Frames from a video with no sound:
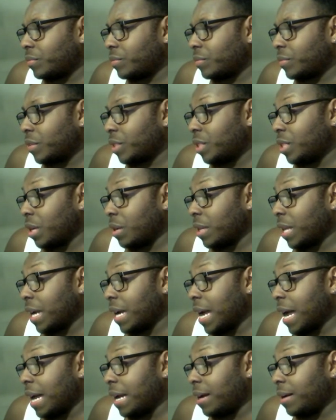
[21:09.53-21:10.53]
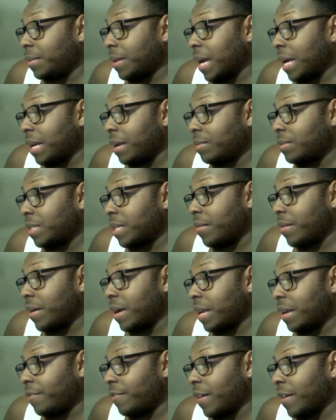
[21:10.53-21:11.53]
So they got up, like, they was getting
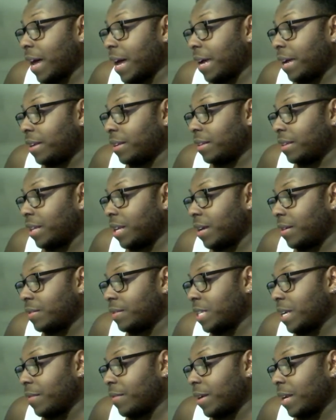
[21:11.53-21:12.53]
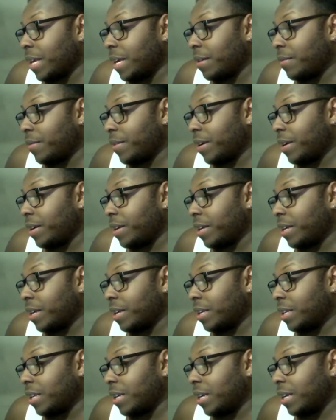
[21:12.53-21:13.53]
ready to fight. It was getting ready to get real
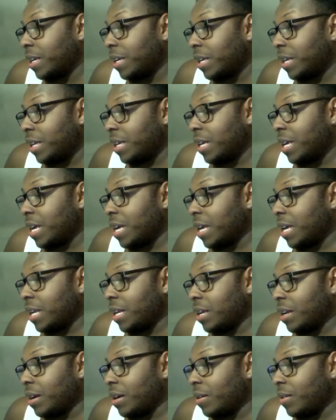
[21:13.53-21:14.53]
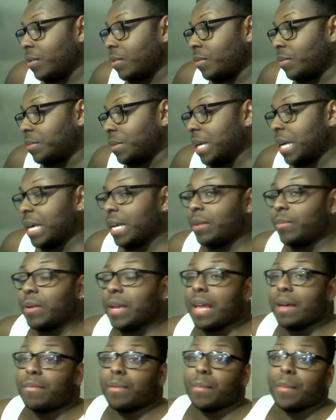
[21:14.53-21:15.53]
ugly. And, you know, then
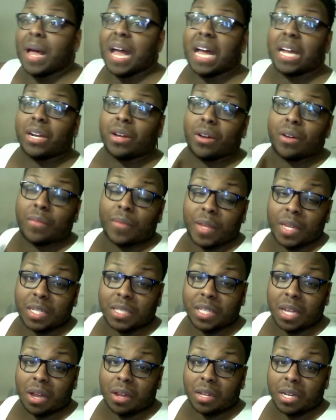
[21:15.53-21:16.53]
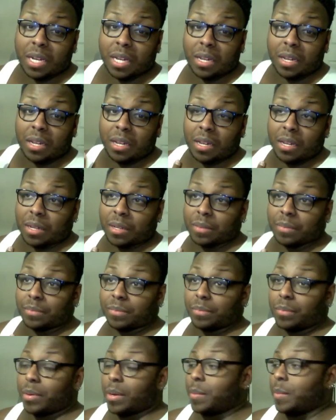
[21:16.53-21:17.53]
we have Amada over here talking to
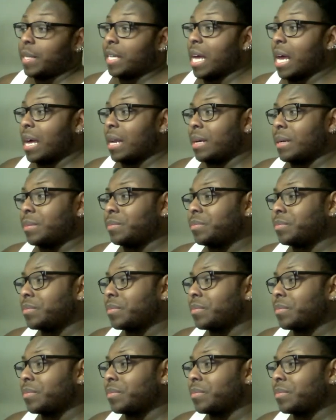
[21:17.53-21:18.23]
Prima Donna,